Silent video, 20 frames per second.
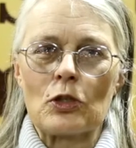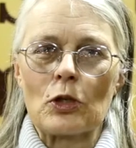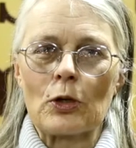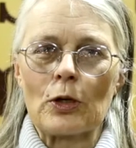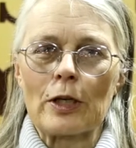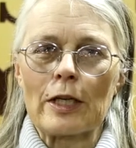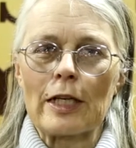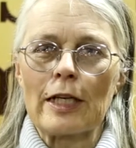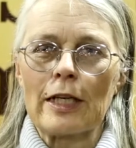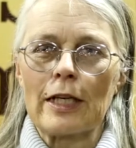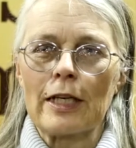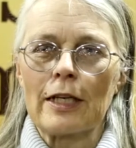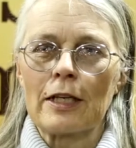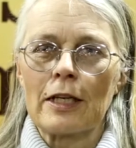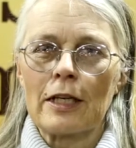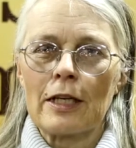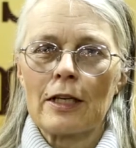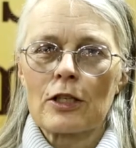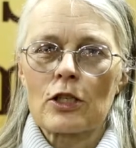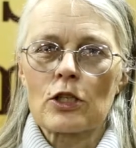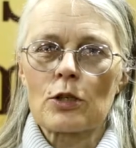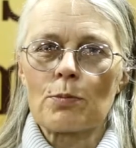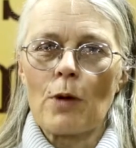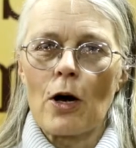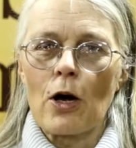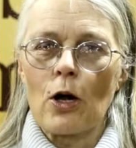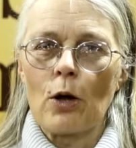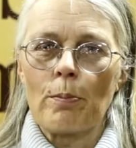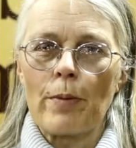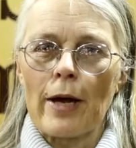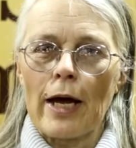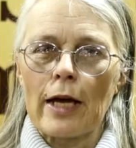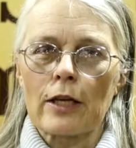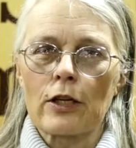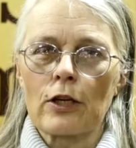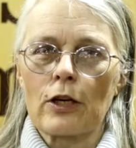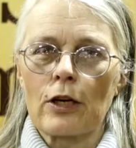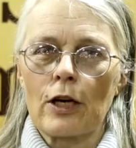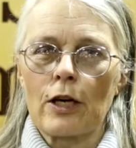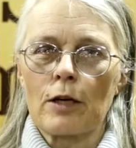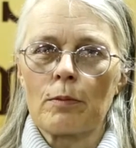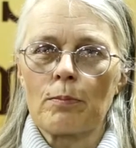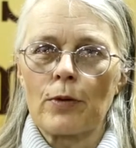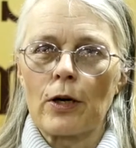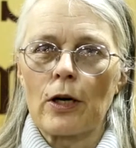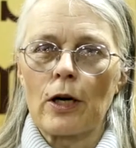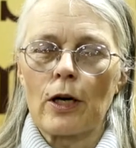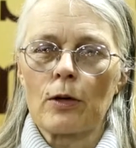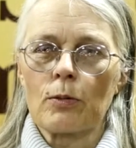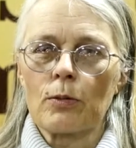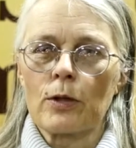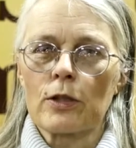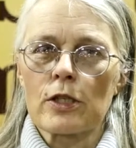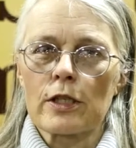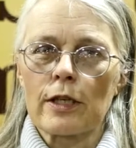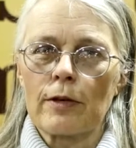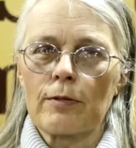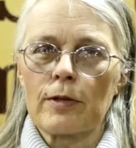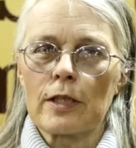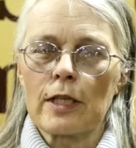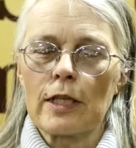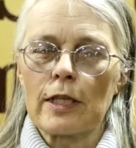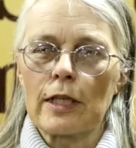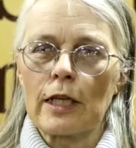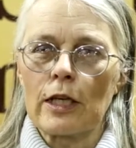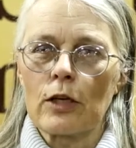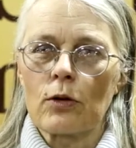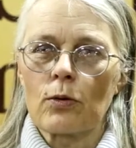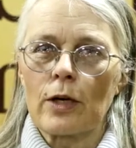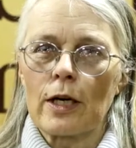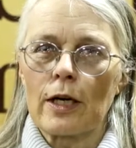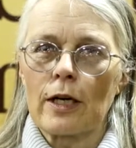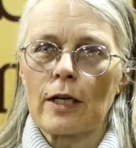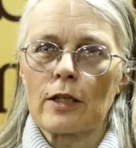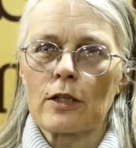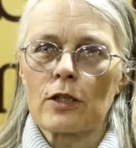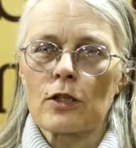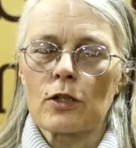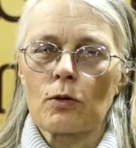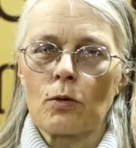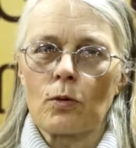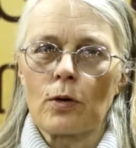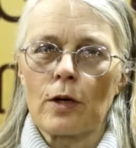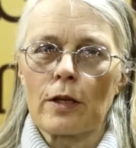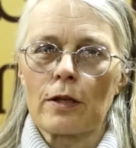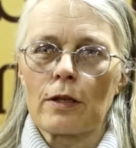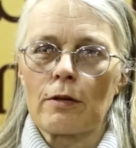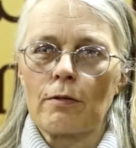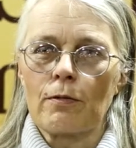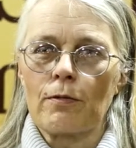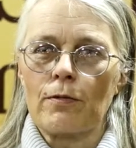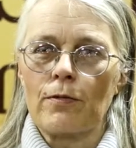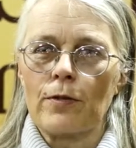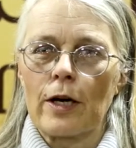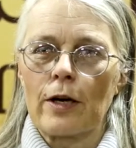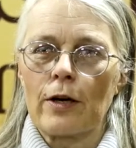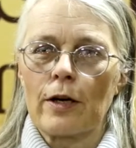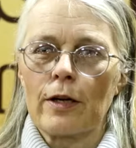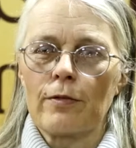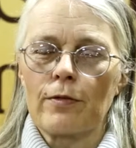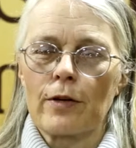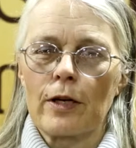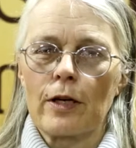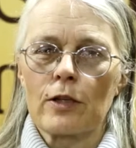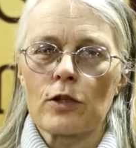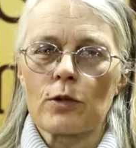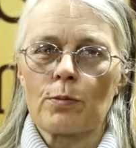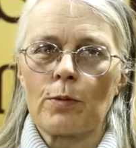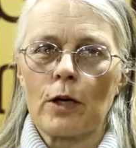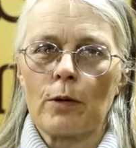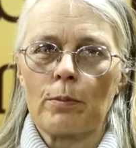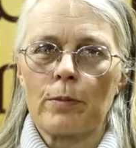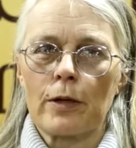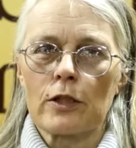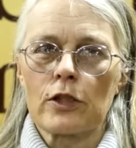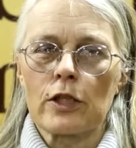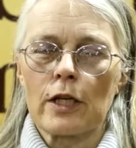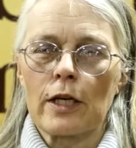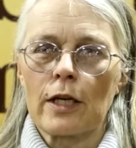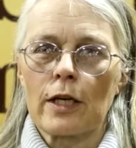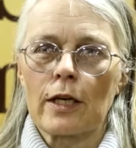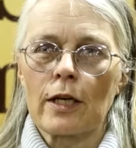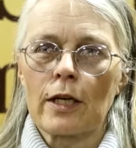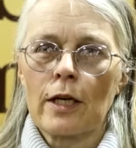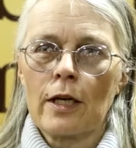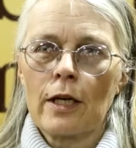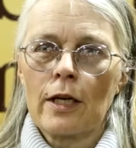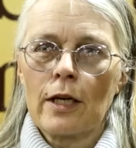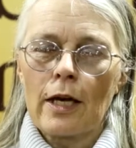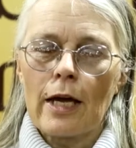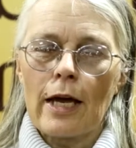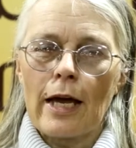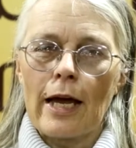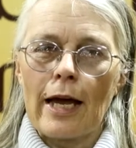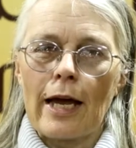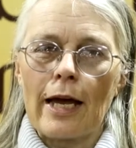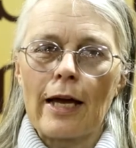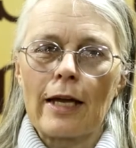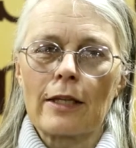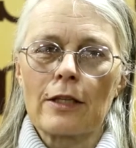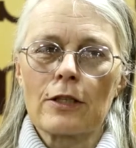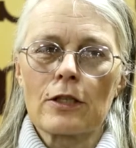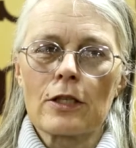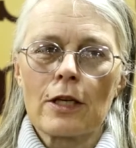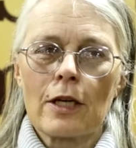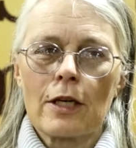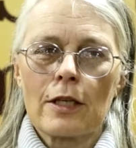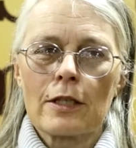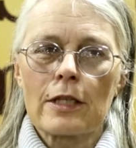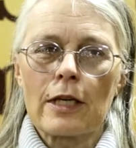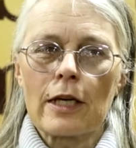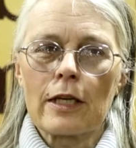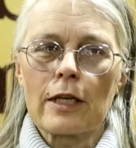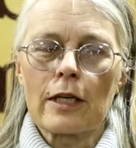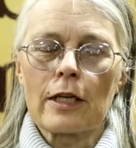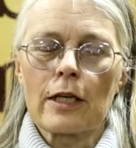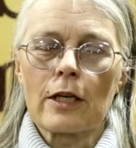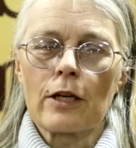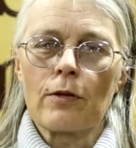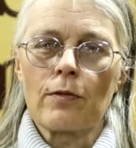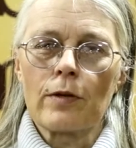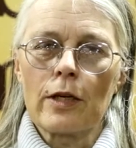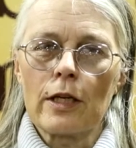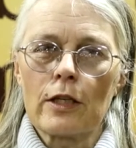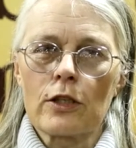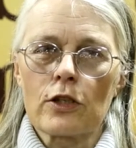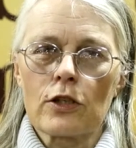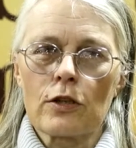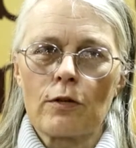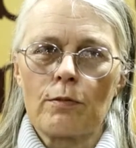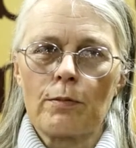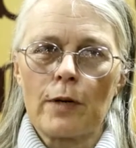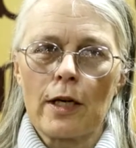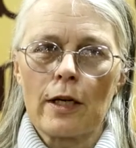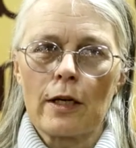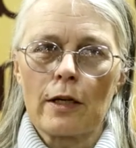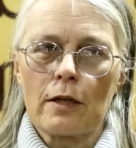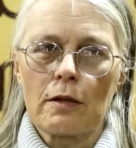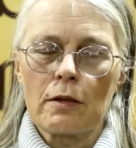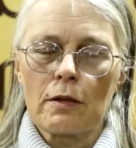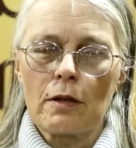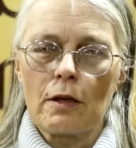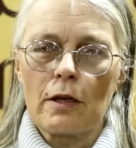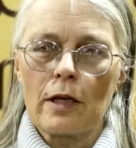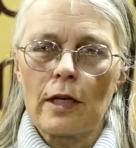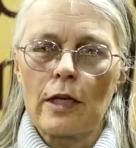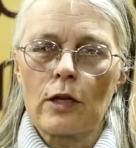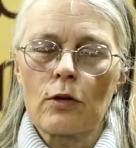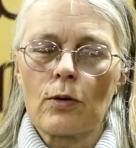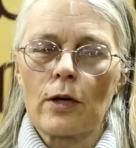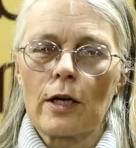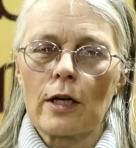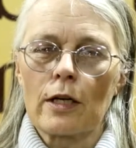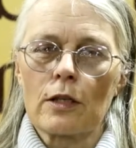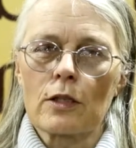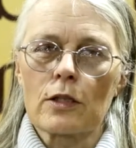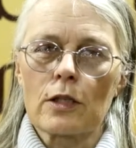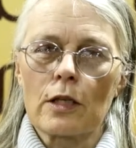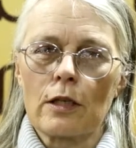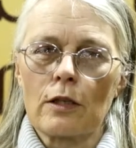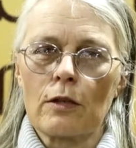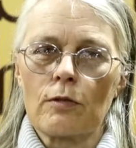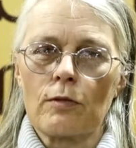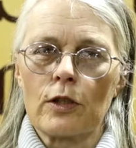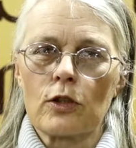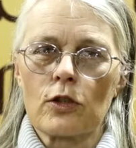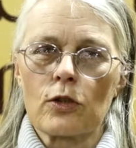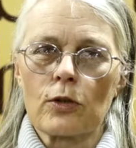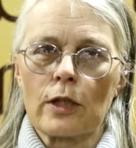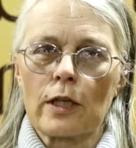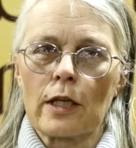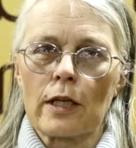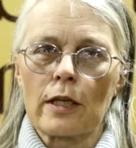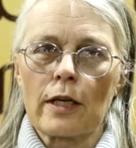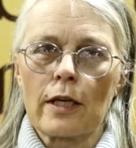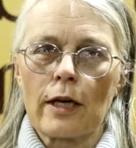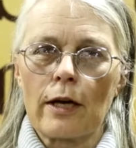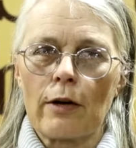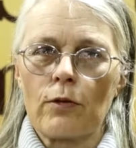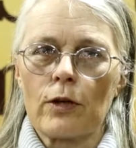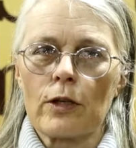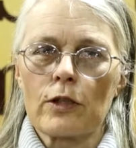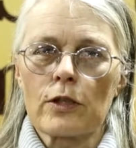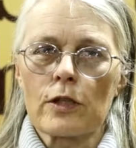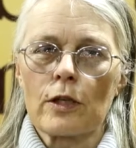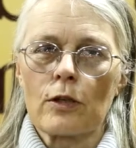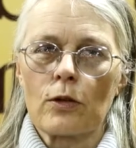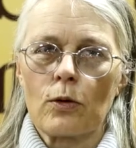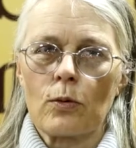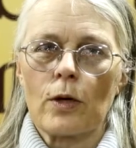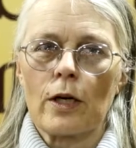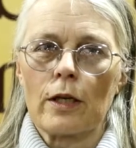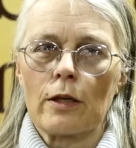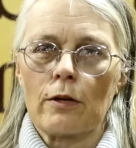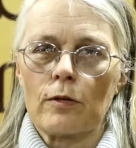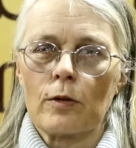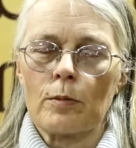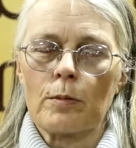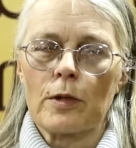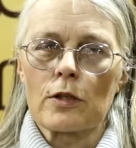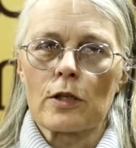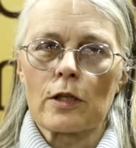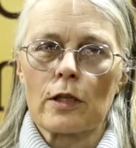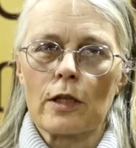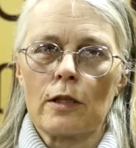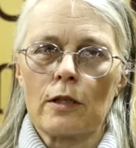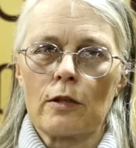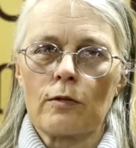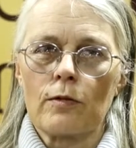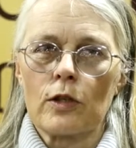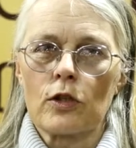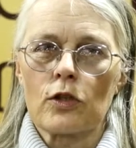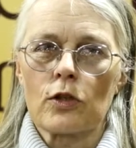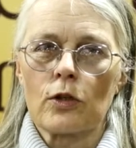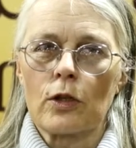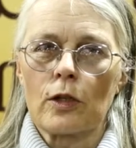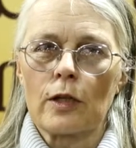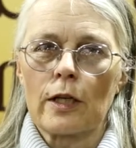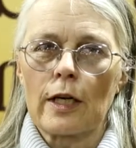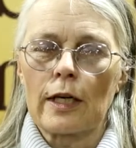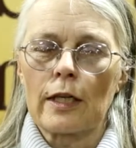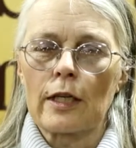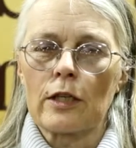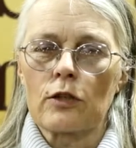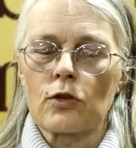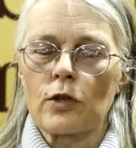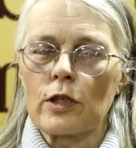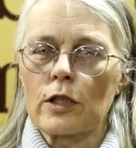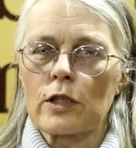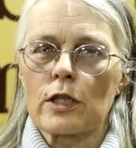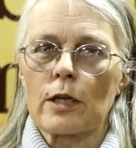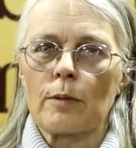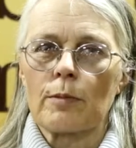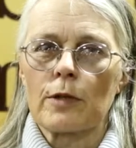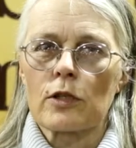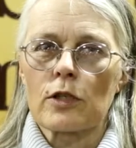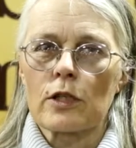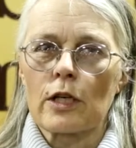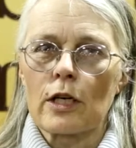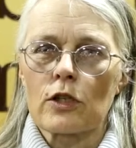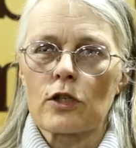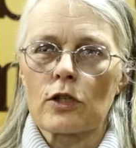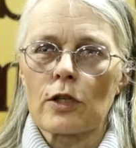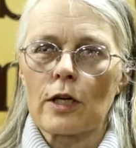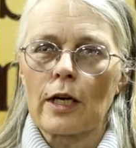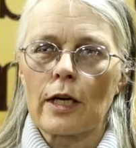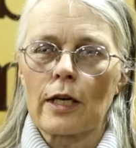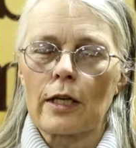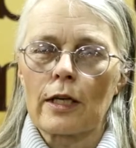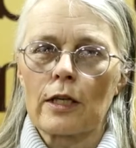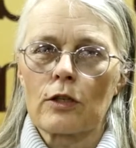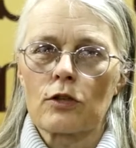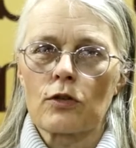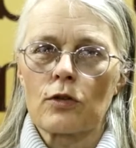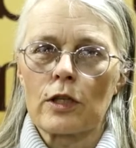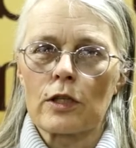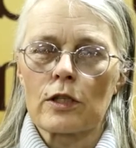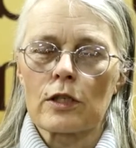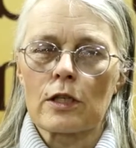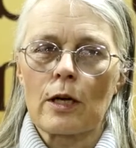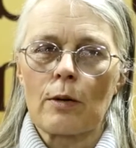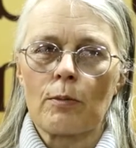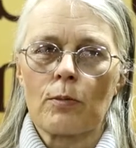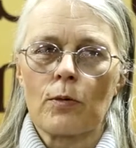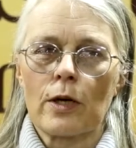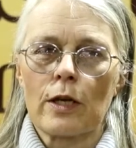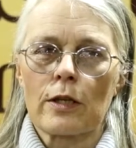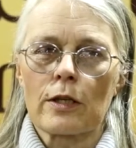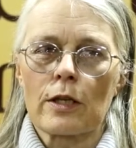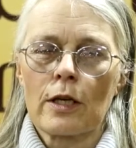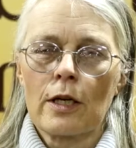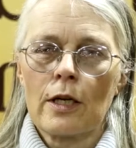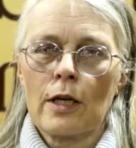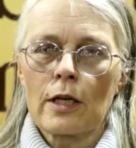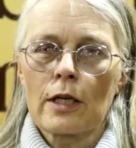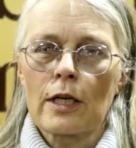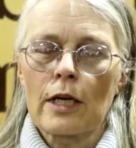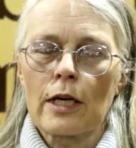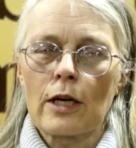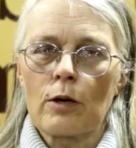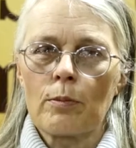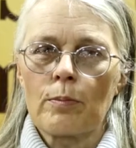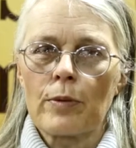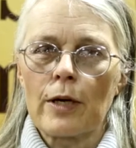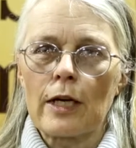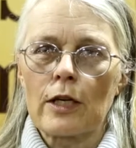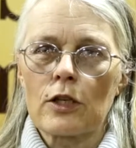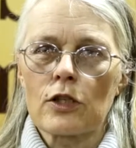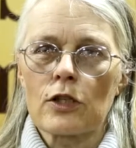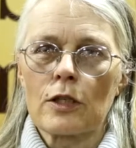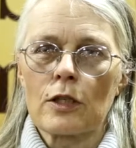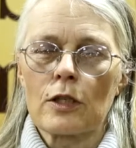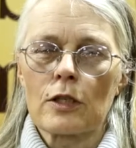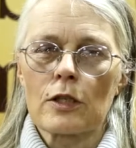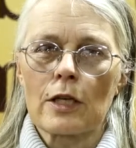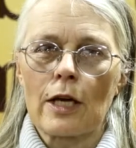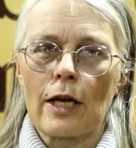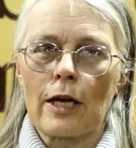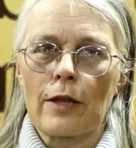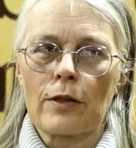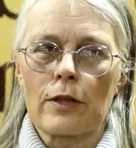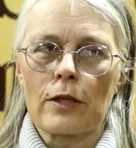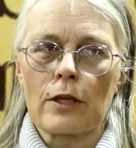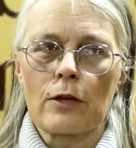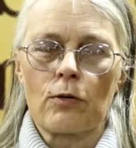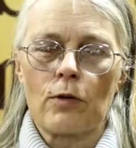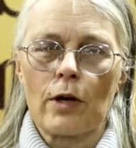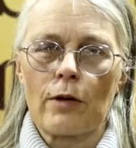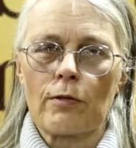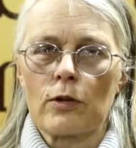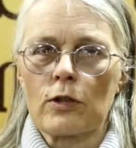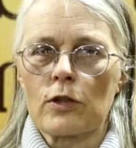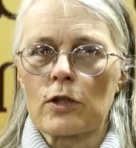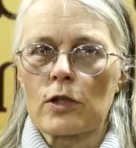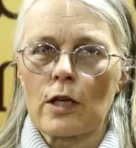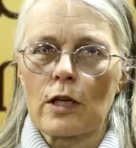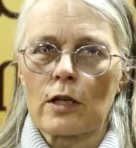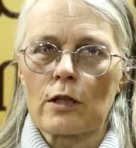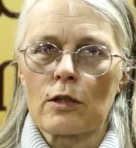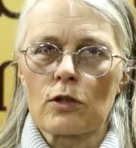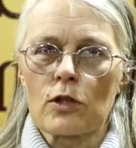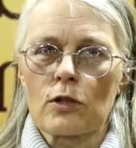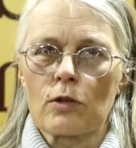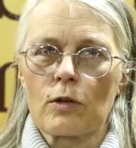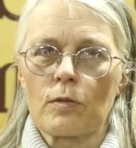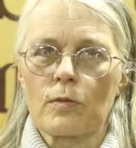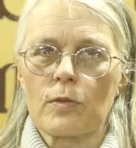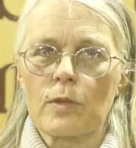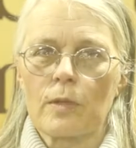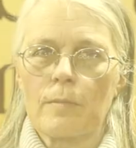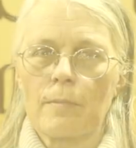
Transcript: dirty, small backyard barn with 17 equines with very, very small budget and taking care of each of my equines individually. Every single one of them is an individual and he treats them as such and he treats them with care, patience, and the reverence they deserve.